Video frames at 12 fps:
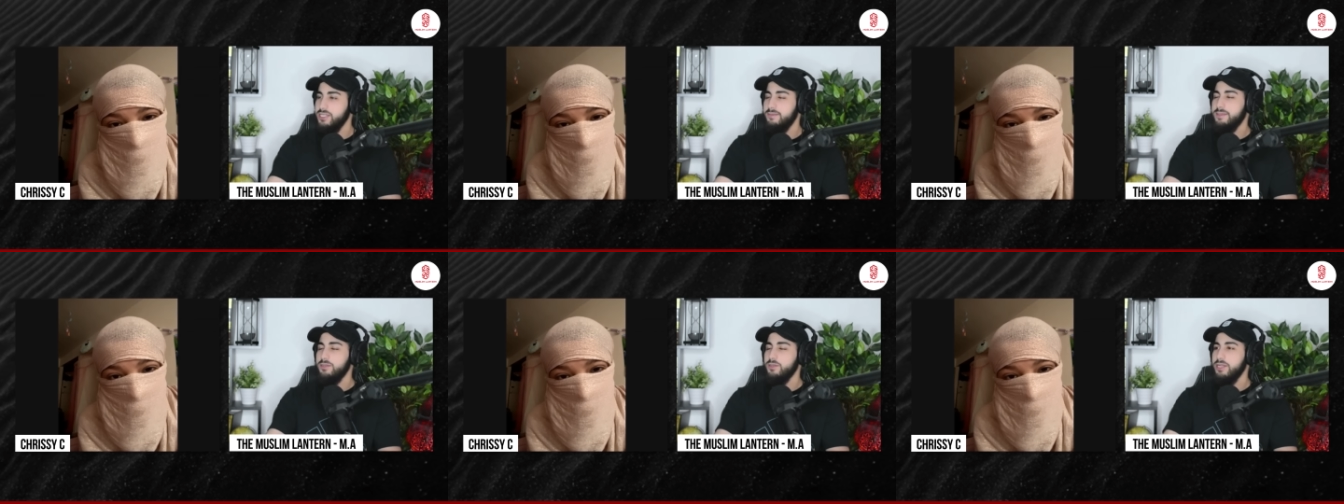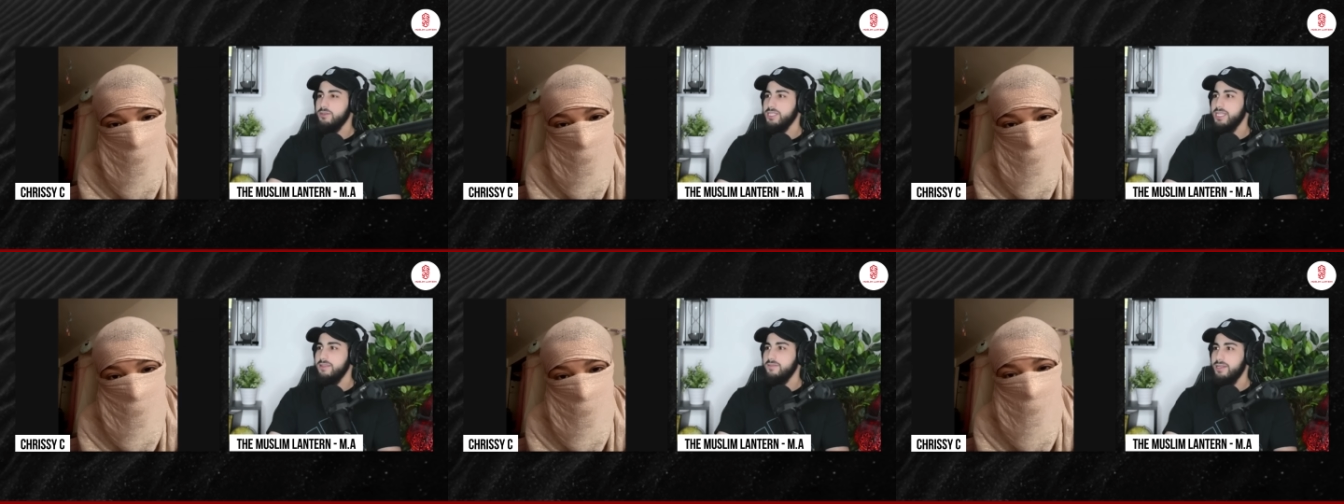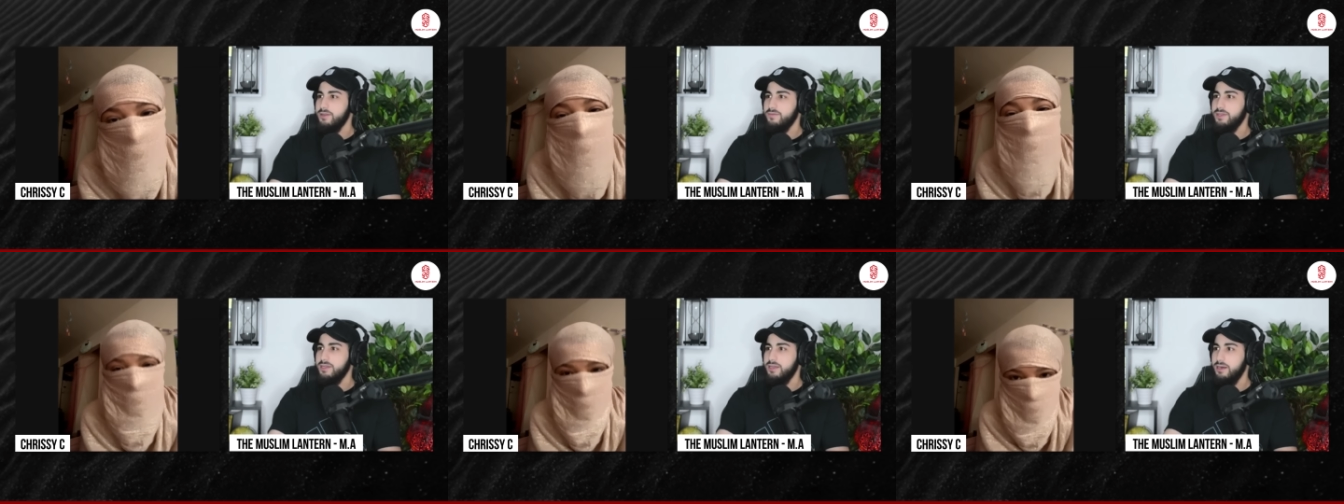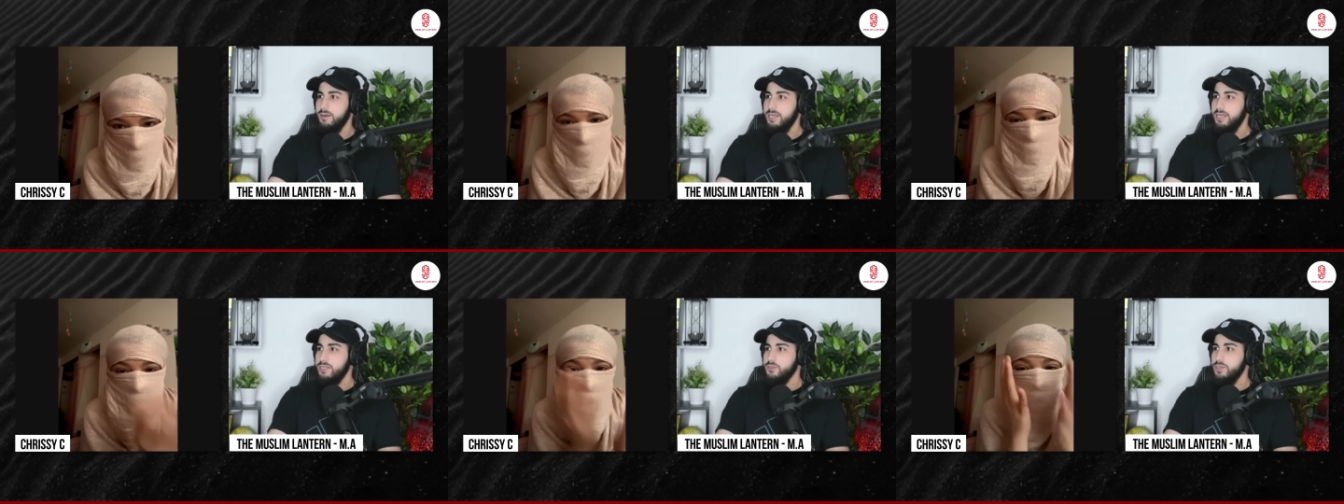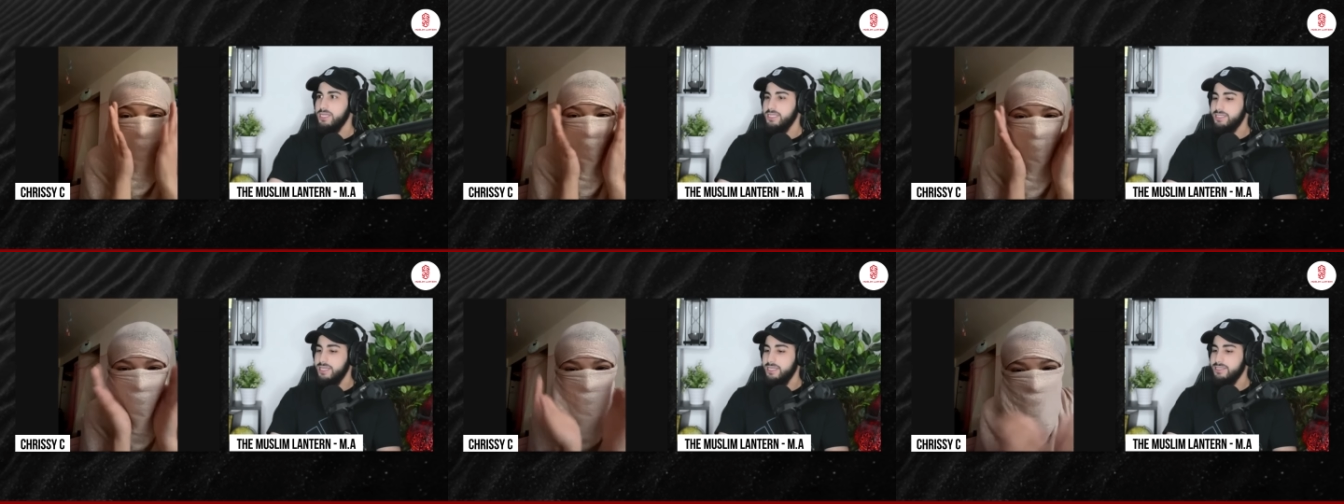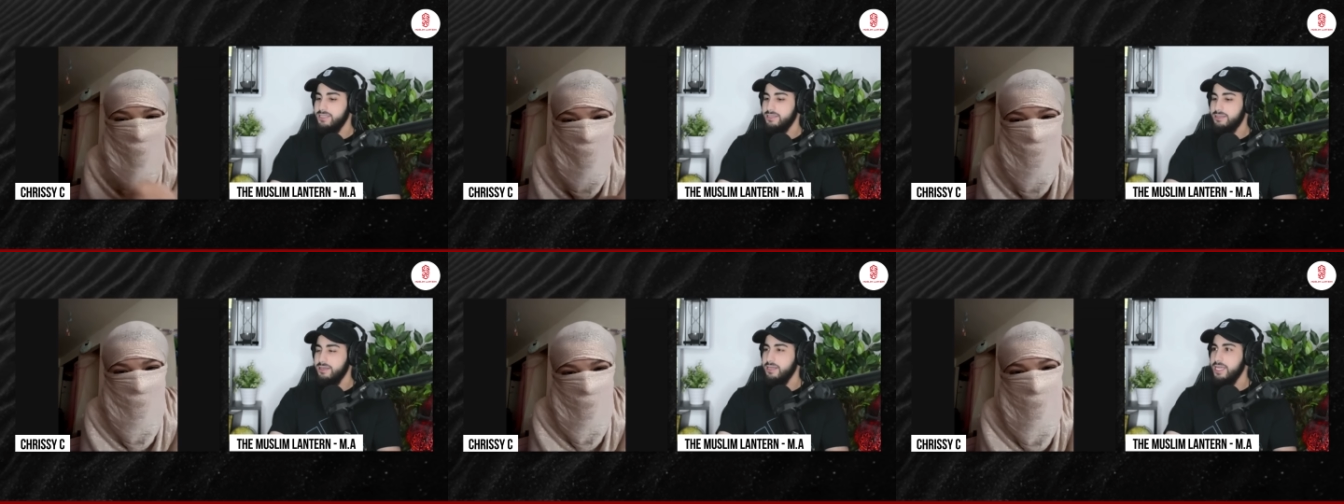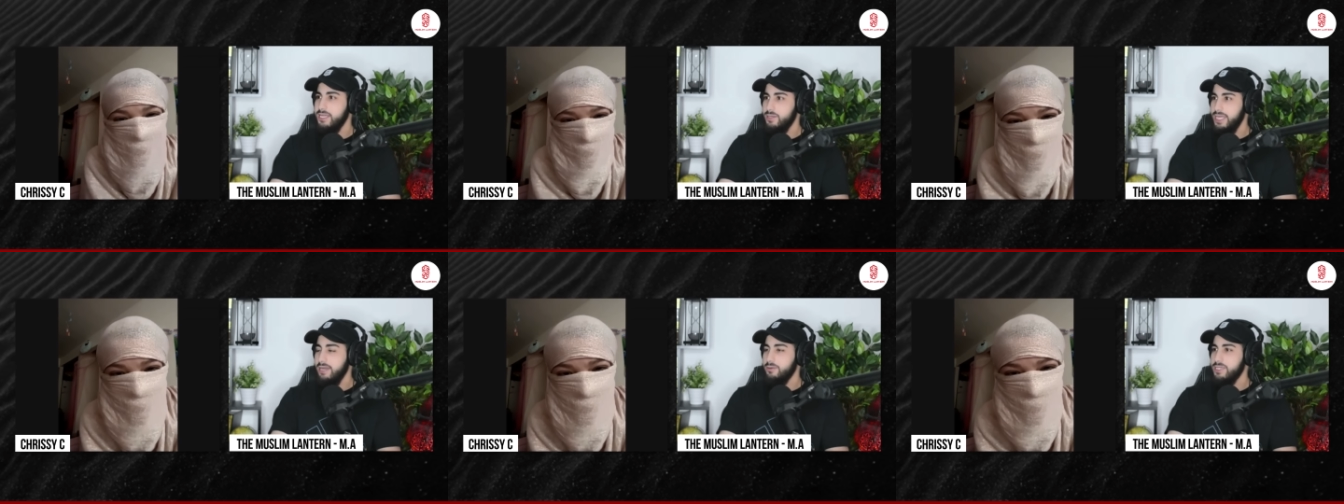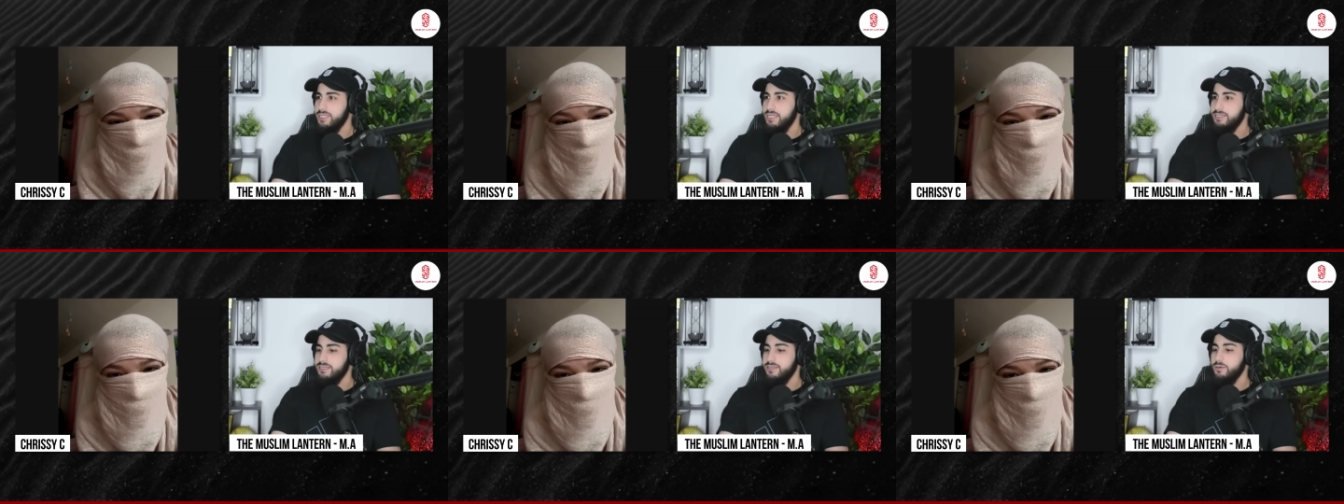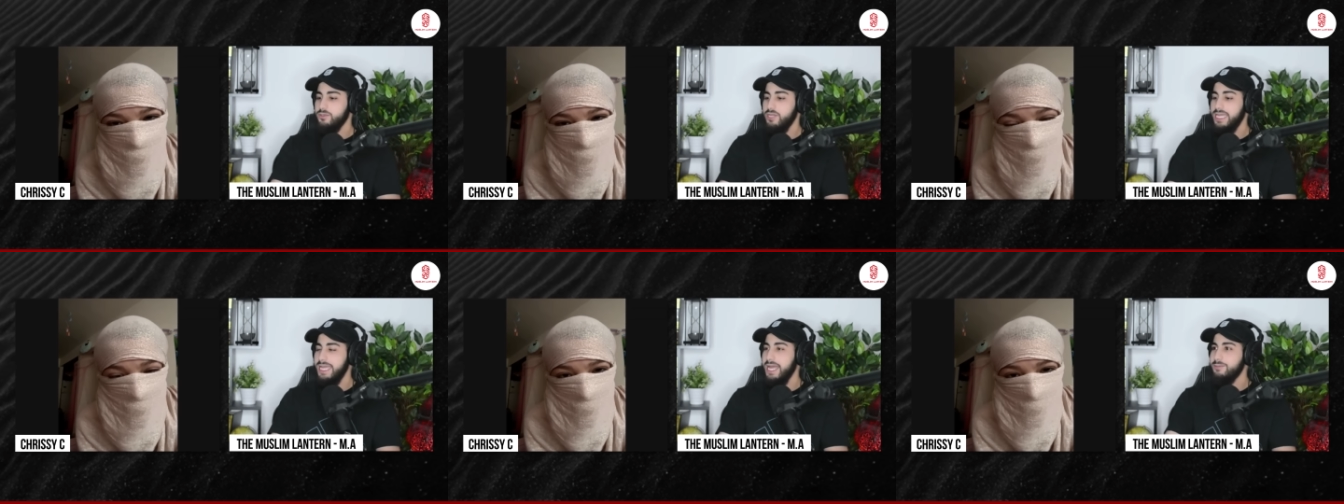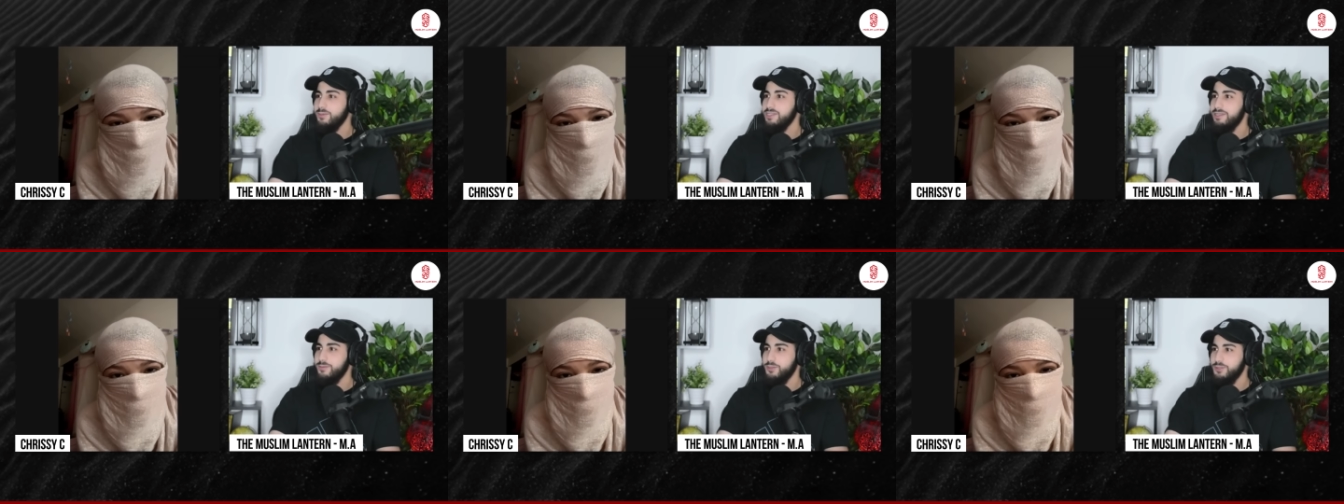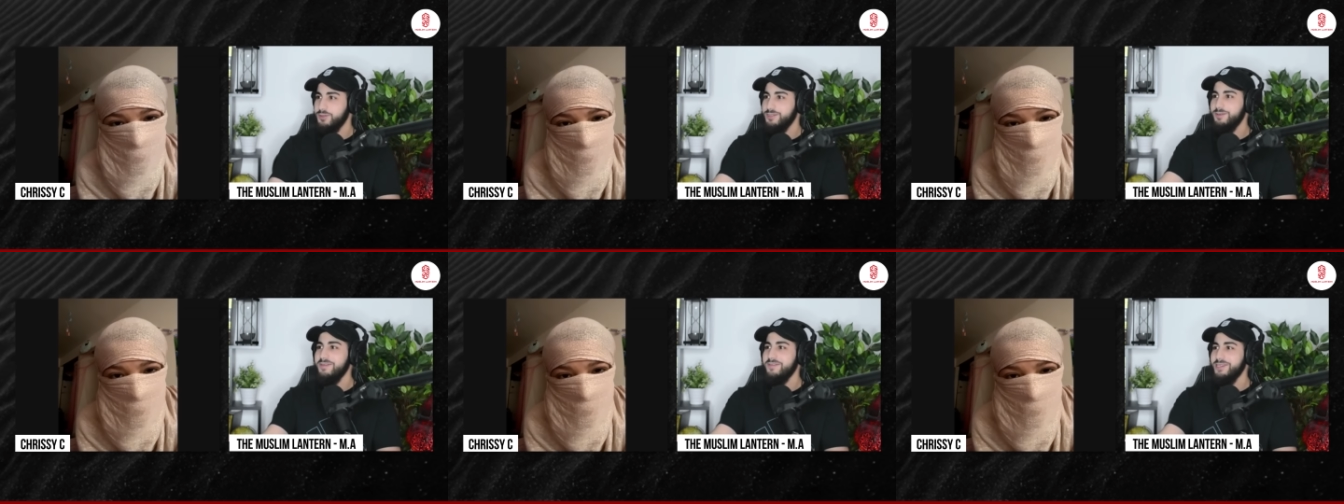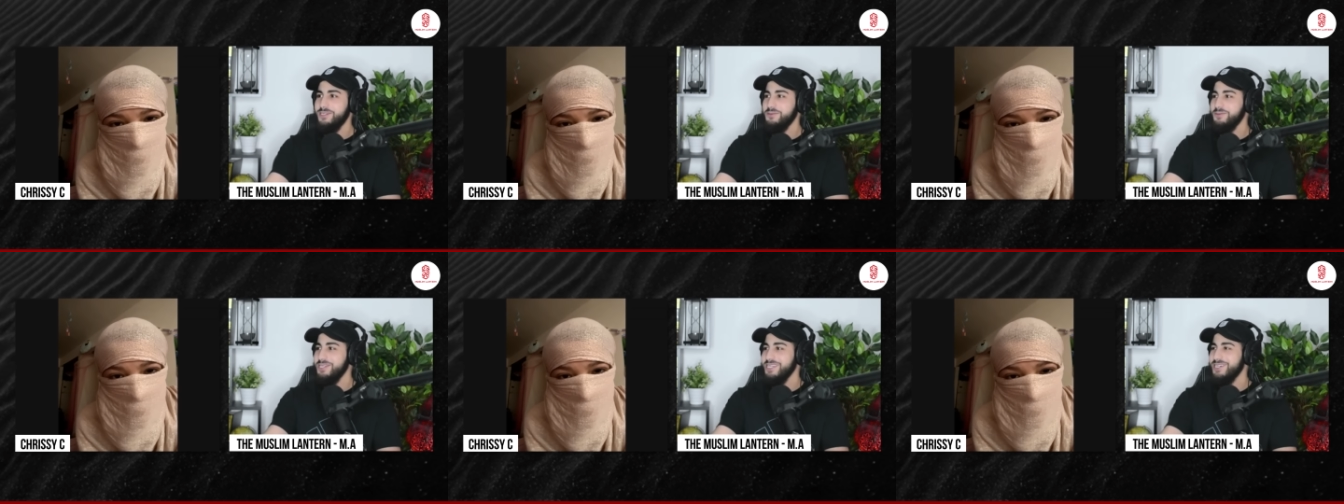they don't understand the value of the niqab. So when they see a sister, yeah, when they see a sister who's not yet a Muslim who's going to be very soon, you know,